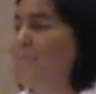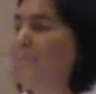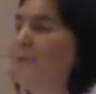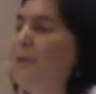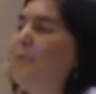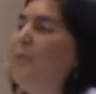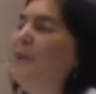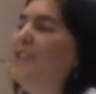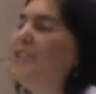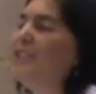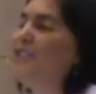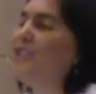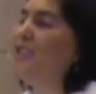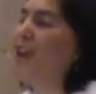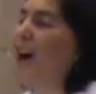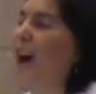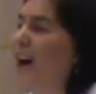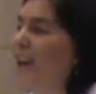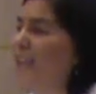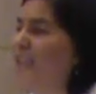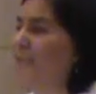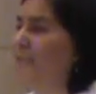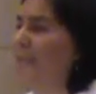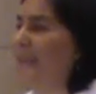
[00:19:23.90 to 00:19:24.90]
But what
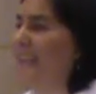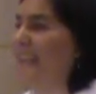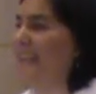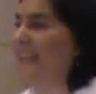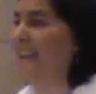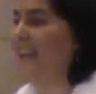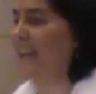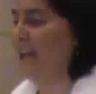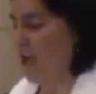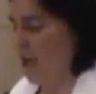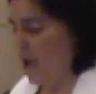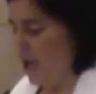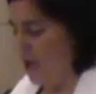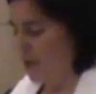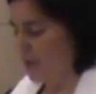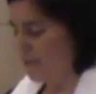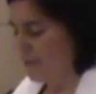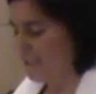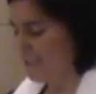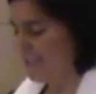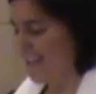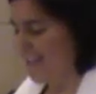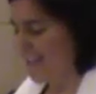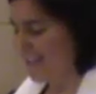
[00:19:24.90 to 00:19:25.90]
shocked me
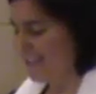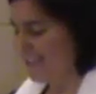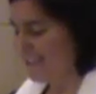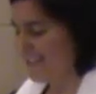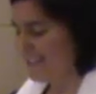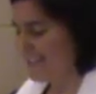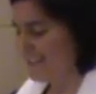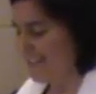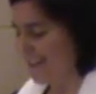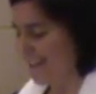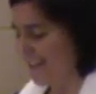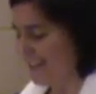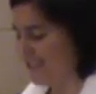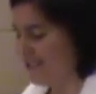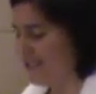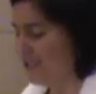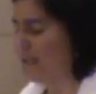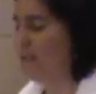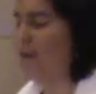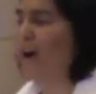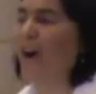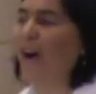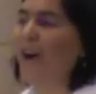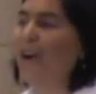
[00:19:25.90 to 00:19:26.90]
was their desire
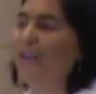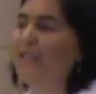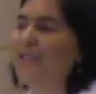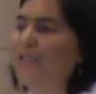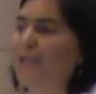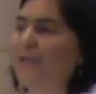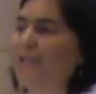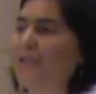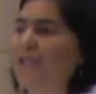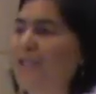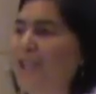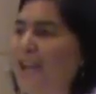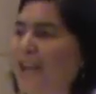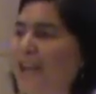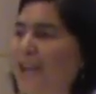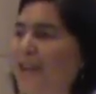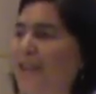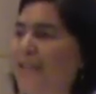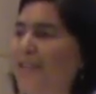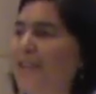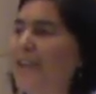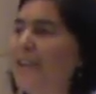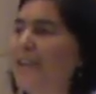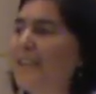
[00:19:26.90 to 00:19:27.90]
to also
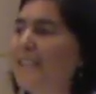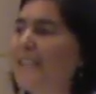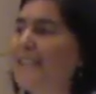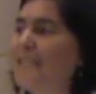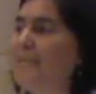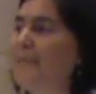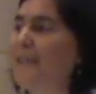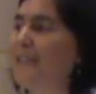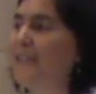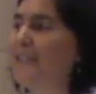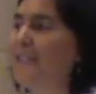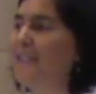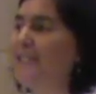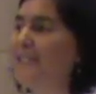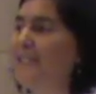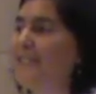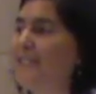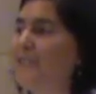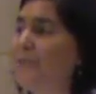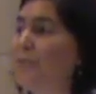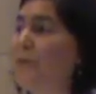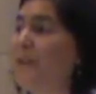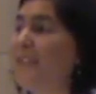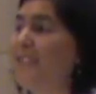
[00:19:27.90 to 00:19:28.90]
share their
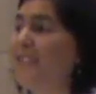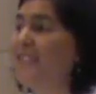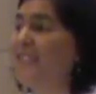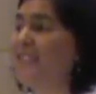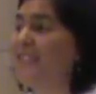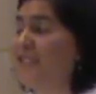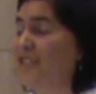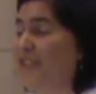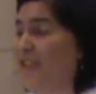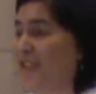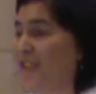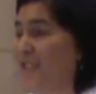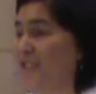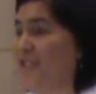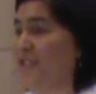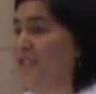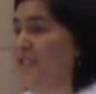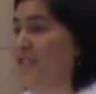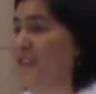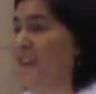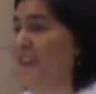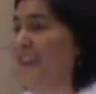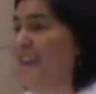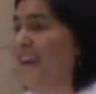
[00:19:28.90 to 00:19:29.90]
experiences with the church
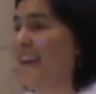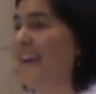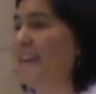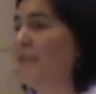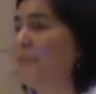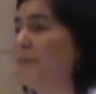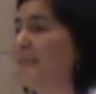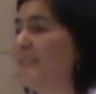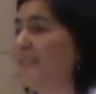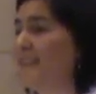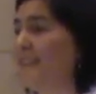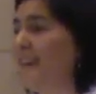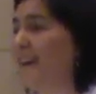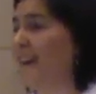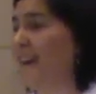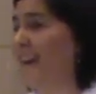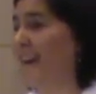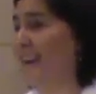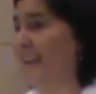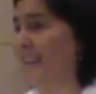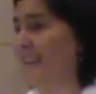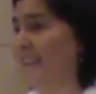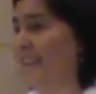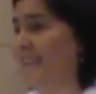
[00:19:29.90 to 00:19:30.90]
and with
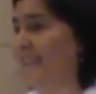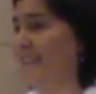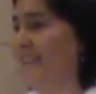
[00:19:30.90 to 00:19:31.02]
God.